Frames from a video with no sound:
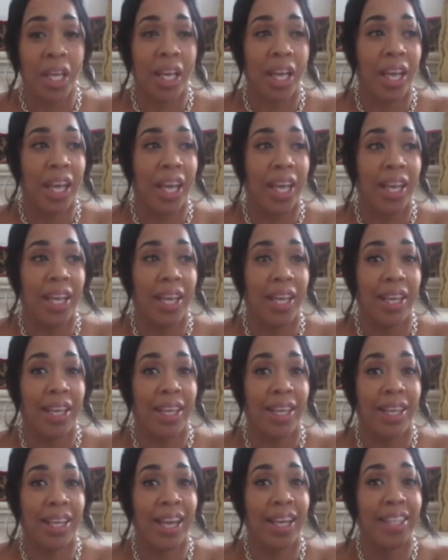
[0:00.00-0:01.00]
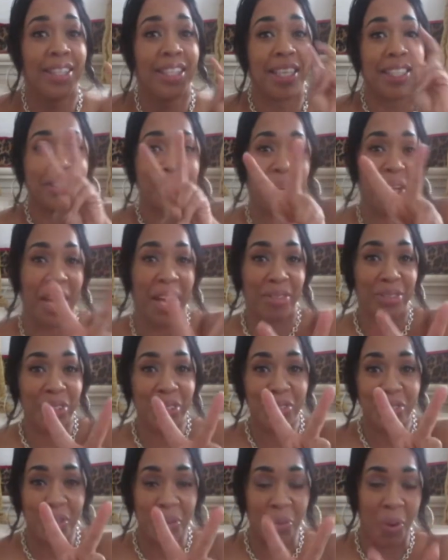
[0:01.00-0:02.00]
And that's why I have
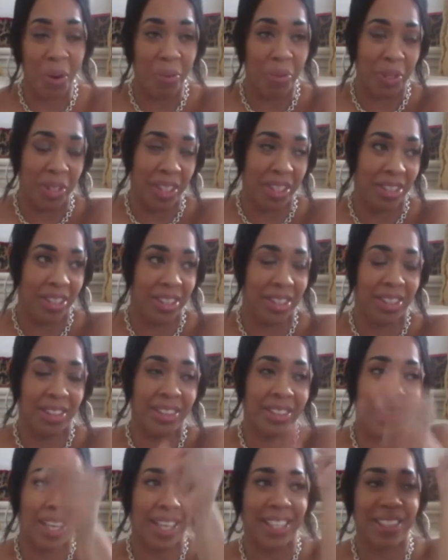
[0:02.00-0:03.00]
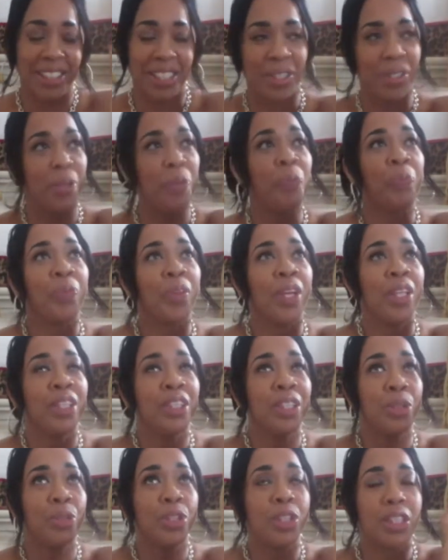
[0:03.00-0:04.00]
2 for 1 with this, so I can tell you.
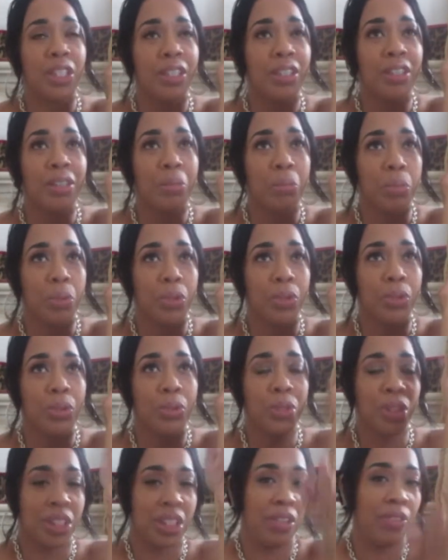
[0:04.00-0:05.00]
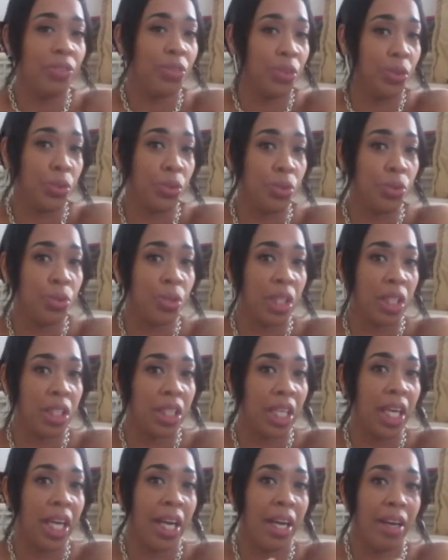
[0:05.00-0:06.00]
So Circa Blue Seafood,
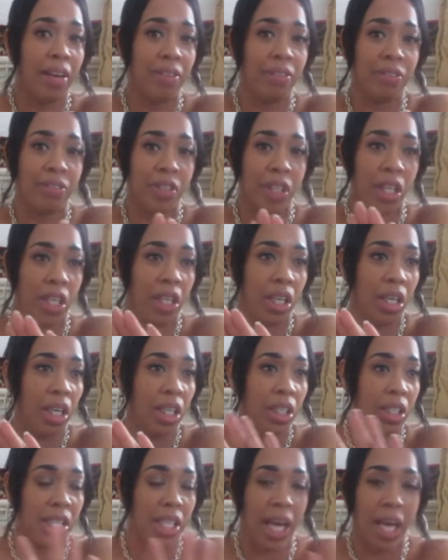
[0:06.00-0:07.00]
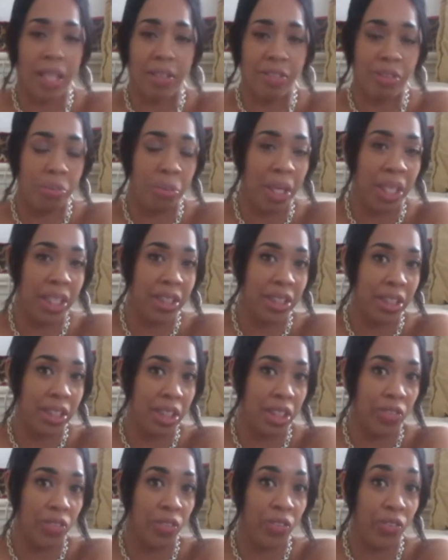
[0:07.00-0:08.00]
they have a lot of amazing
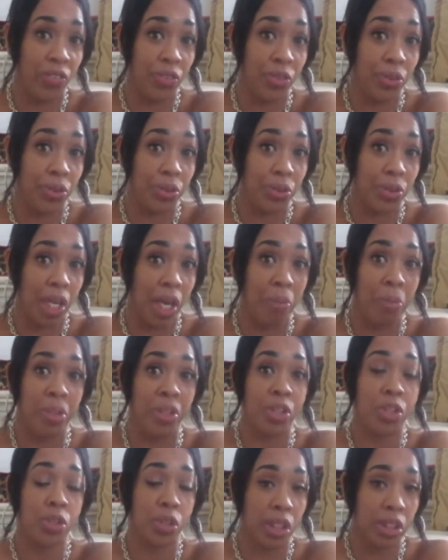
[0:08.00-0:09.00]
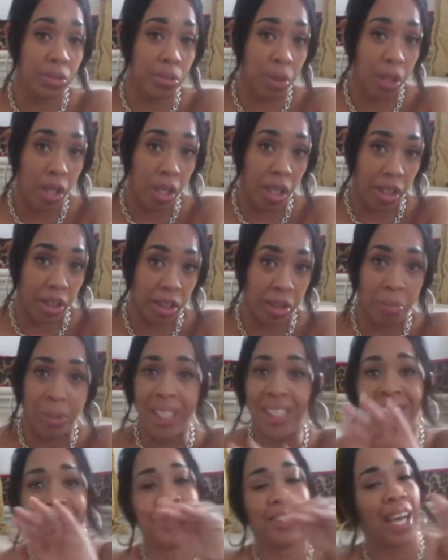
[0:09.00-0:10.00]
different food. I mean, the drinks were awesome.
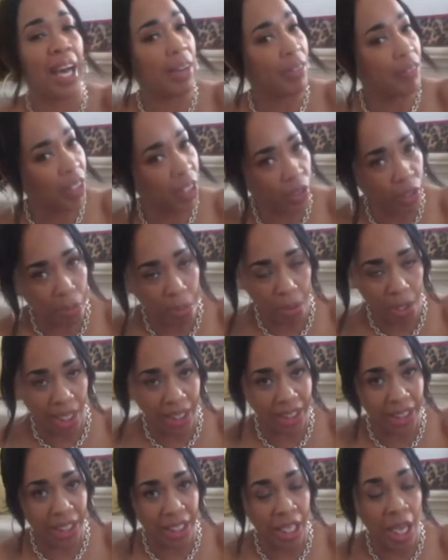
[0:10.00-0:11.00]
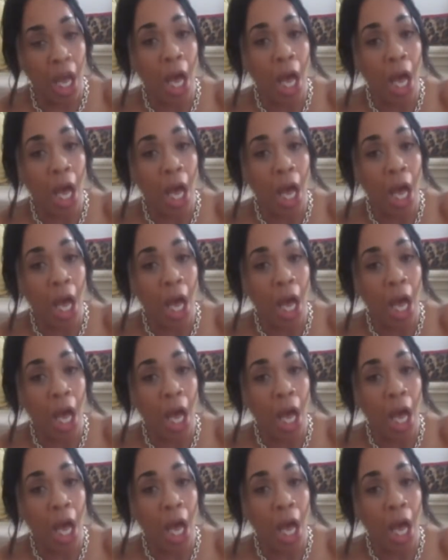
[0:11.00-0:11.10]
It's not very pricey.